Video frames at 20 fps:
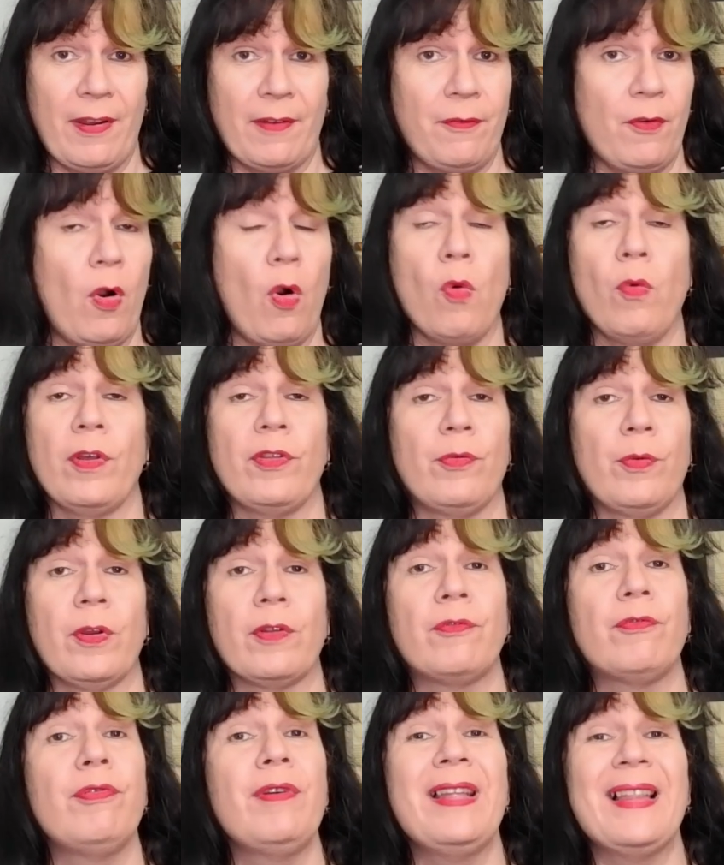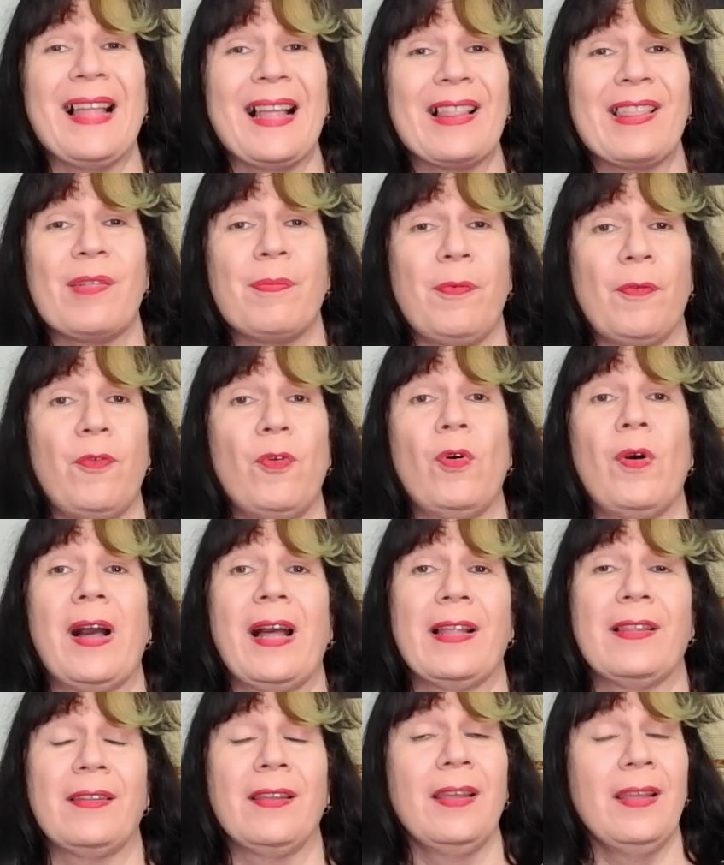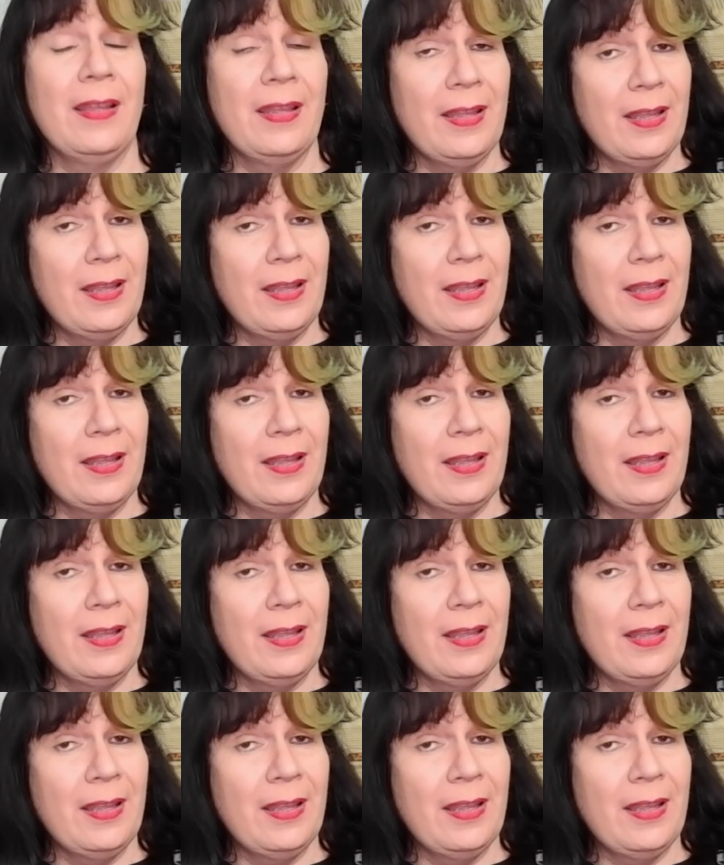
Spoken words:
I've always worked freelance beforehand,